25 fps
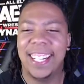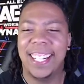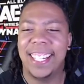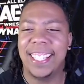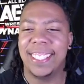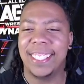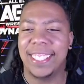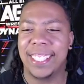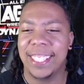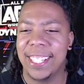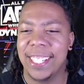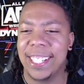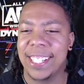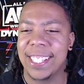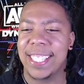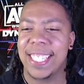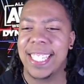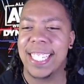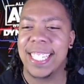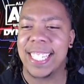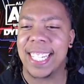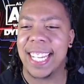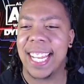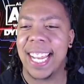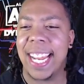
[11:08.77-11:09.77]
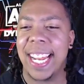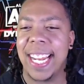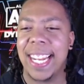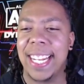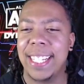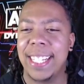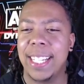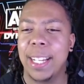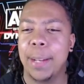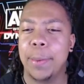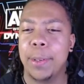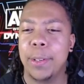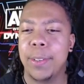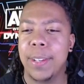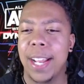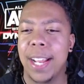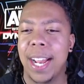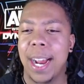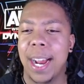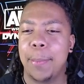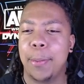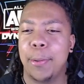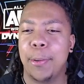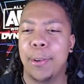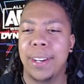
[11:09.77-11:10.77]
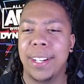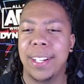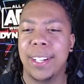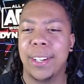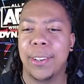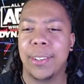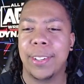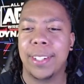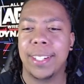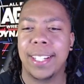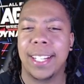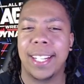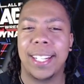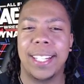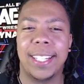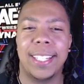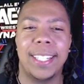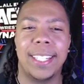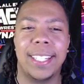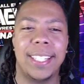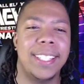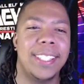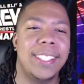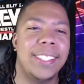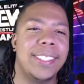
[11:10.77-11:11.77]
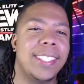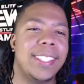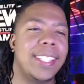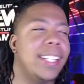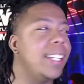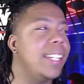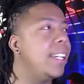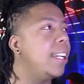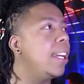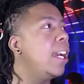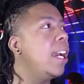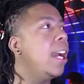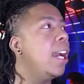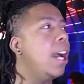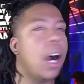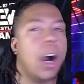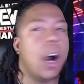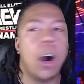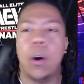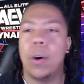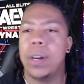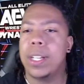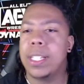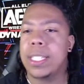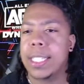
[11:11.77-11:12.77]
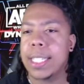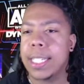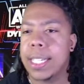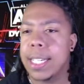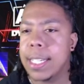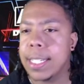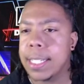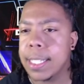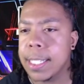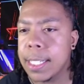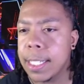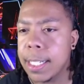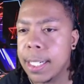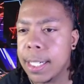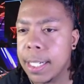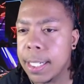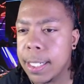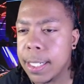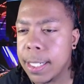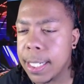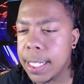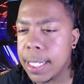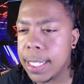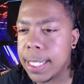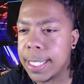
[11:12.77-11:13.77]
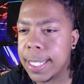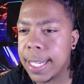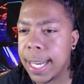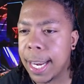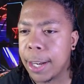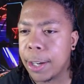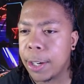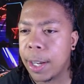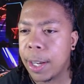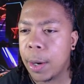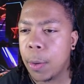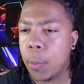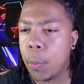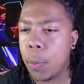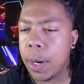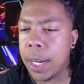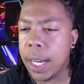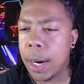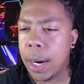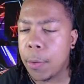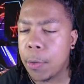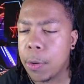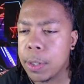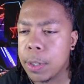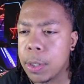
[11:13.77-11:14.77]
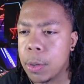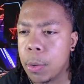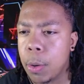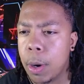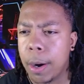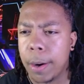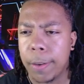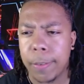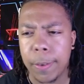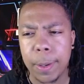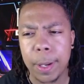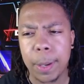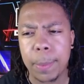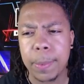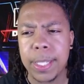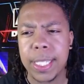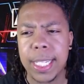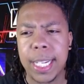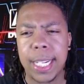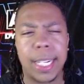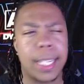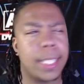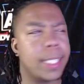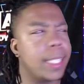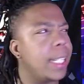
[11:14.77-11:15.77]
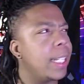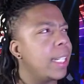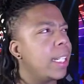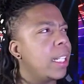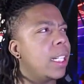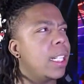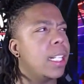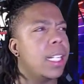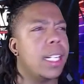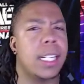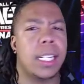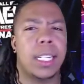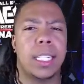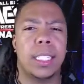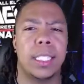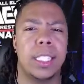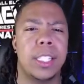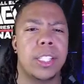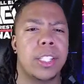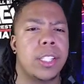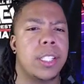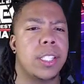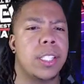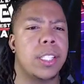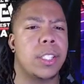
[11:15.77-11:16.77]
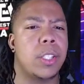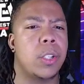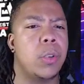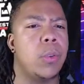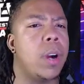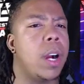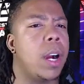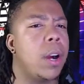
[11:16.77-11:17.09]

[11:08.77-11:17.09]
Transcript: Doug says AEW 9.0 tonight. Hell yeah. Oh, he says uh, this Saturday, one hour, two hour. If I'm not mistaken, I think uh, Collision is two hours.